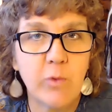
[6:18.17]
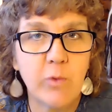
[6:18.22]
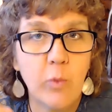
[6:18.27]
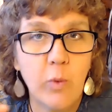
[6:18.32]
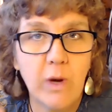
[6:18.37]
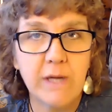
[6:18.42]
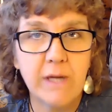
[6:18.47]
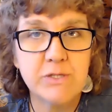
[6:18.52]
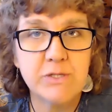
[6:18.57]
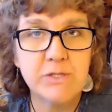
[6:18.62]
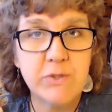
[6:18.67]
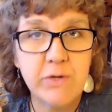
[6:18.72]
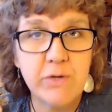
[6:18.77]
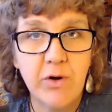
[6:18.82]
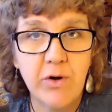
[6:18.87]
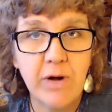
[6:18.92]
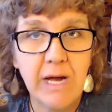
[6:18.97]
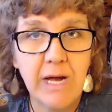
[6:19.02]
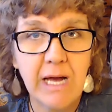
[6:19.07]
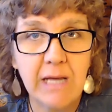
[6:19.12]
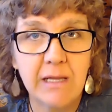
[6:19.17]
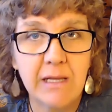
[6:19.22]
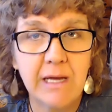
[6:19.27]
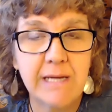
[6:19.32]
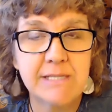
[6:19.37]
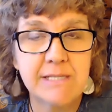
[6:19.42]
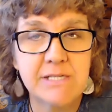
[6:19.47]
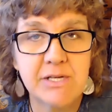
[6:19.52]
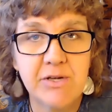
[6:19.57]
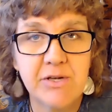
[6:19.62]
What do your
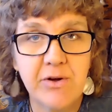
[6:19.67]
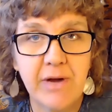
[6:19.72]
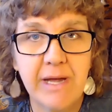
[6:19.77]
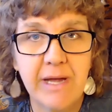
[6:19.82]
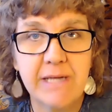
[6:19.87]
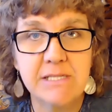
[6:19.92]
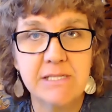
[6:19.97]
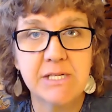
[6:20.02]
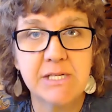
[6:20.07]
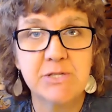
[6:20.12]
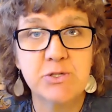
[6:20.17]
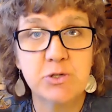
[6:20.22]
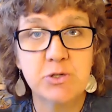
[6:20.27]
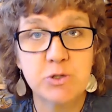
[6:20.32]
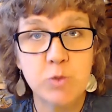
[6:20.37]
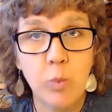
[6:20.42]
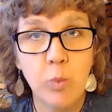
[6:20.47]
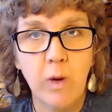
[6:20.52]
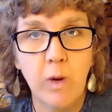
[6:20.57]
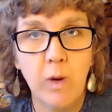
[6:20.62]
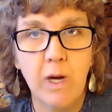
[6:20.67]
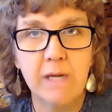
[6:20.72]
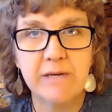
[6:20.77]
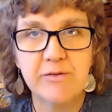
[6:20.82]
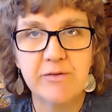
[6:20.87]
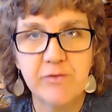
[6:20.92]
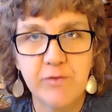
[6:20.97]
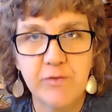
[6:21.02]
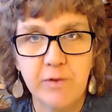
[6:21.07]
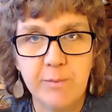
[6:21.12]
allies and your ancestors want
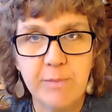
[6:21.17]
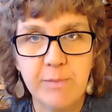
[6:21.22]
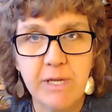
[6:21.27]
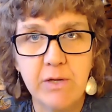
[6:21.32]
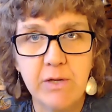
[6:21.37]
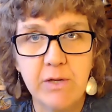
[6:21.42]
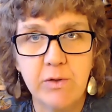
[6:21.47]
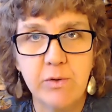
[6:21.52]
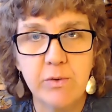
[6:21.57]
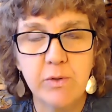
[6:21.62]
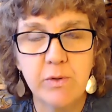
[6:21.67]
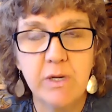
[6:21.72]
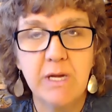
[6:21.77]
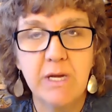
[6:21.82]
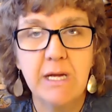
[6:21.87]
from you?